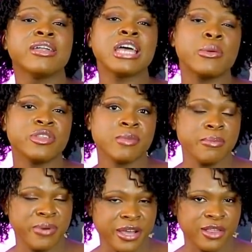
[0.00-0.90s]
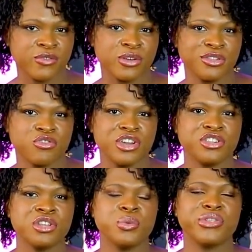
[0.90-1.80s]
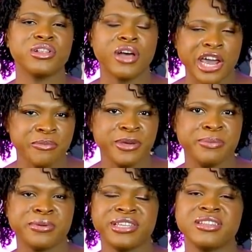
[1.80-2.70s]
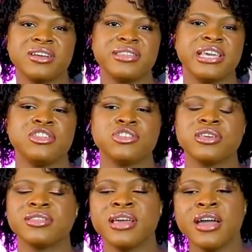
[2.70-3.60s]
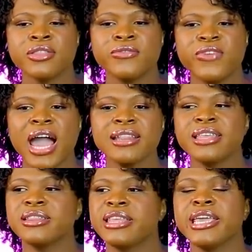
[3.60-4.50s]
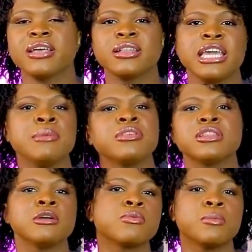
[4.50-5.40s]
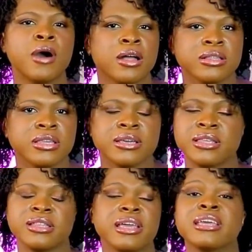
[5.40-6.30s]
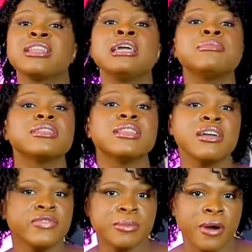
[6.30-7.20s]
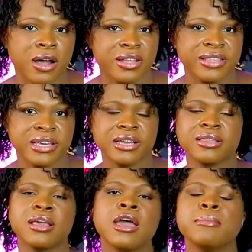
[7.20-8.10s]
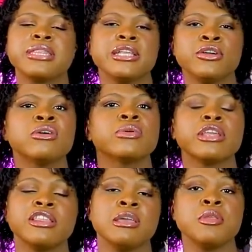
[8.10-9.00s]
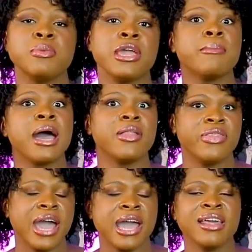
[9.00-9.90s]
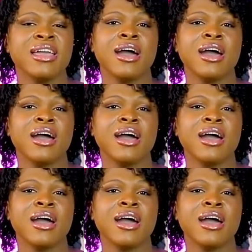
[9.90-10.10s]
That was my biggest frustration with a lot of people in Los Angeles. The fact that they claimed liberal politics, they claimed lefty politics, but they don't really seem to be about that